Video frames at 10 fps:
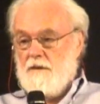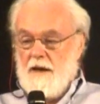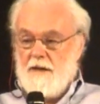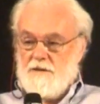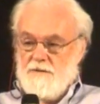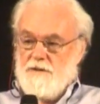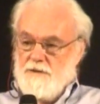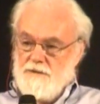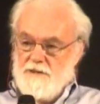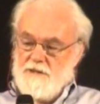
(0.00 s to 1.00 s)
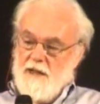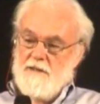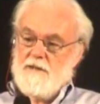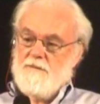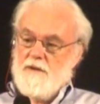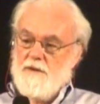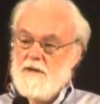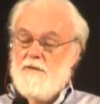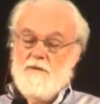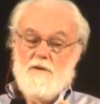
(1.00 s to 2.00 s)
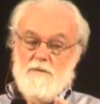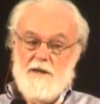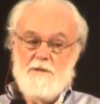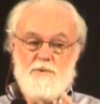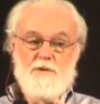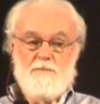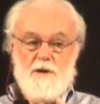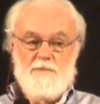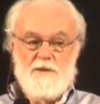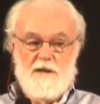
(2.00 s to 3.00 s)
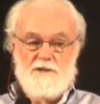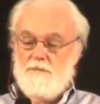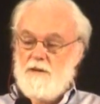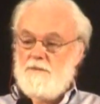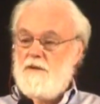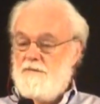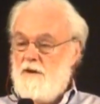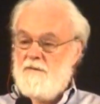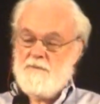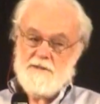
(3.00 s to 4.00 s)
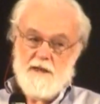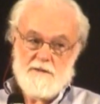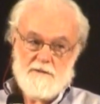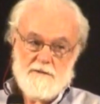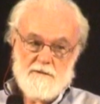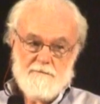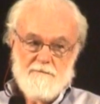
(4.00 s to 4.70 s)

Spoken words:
they had to reduce the standard of living of an already poor population by 25%.